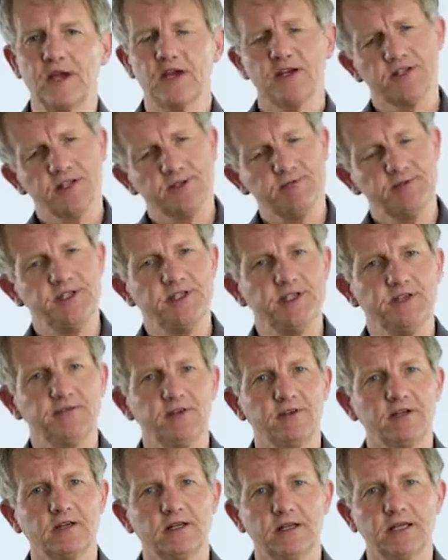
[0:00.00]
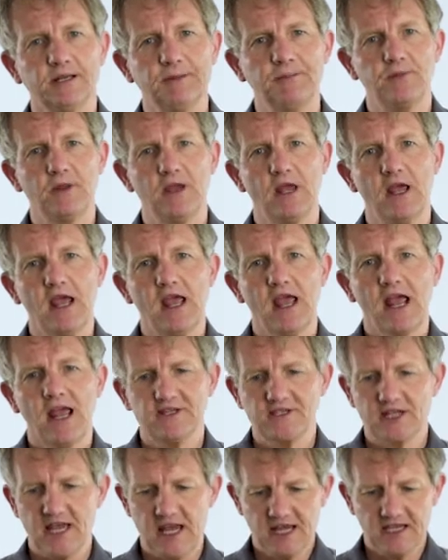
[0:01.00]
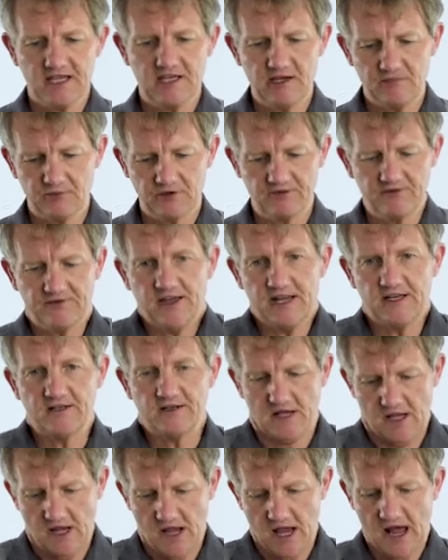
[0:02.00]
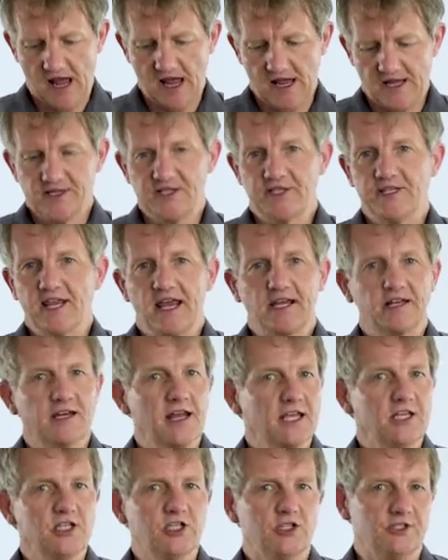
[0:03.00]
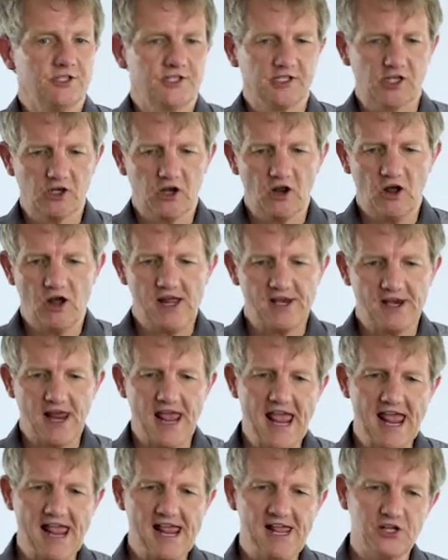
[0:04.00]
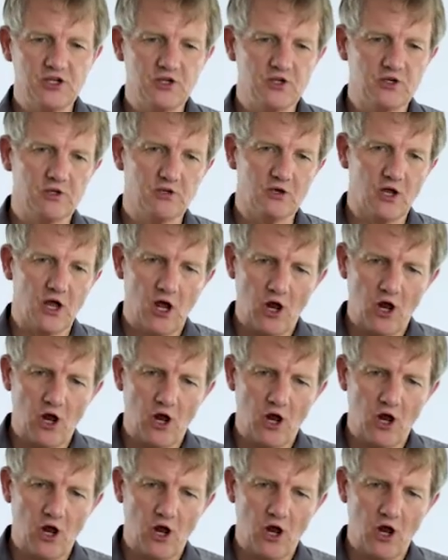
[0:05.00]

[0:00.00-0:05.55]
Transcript: Specifically, it's how you prevent stagnation and decline, how you